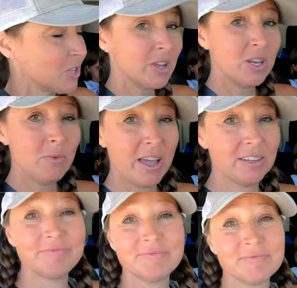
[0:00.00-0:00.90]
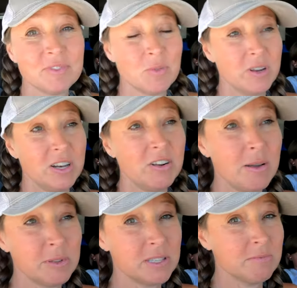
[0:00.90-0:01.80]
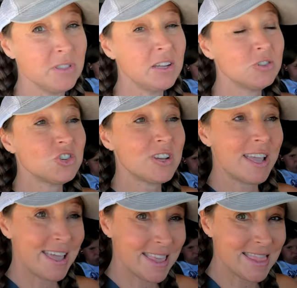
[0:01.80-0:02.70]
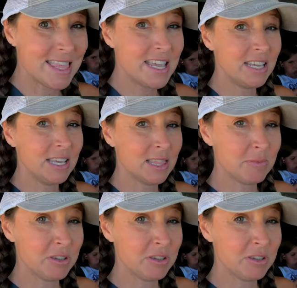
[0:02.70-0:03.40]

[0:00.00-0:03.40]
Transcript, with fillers: So, anyway, we're going to grab us some lunch and then hit the